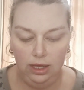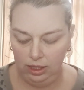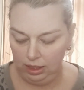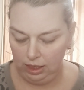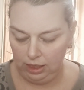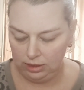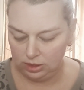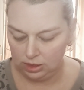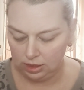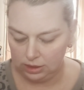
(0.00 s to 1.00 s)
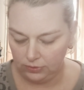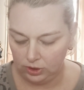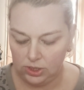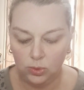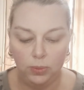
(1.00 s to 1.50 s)
And it's a
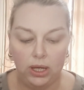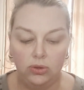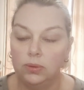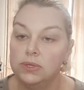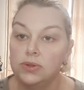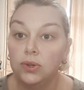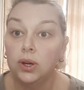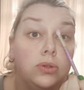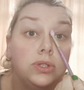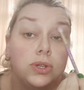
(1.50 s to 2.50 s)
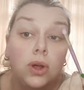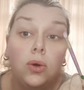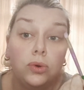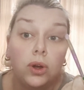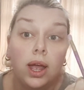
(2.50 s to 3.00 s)
very small bathroom. It's an
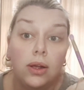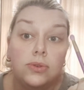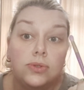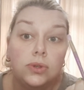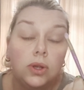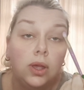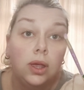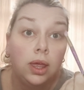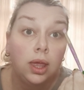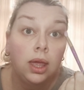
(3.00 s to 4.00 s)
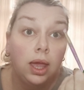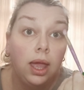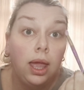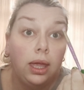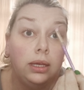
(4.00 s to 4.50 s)
older house.
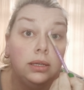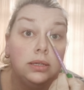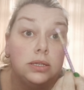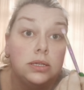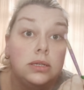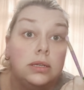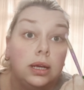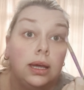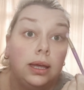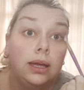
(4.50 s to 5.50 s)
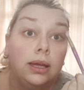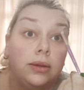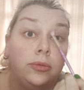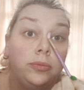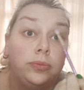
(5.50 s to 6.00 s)
And
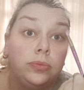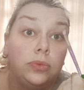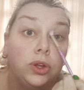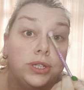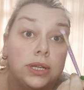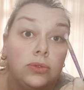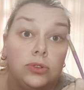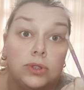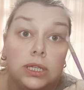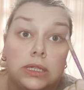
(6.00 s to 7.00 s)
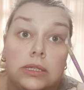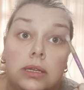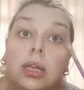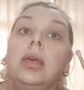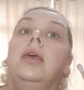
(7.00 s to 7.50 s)
1950s,
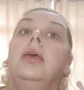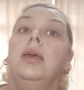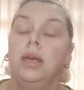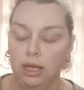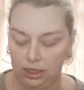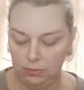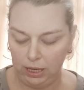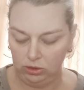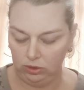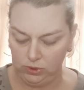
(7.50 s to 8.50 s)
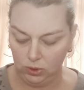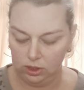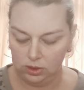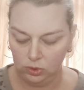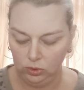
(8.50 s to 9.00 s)
and the bathroom's
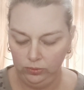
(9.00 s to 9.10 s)
quite small,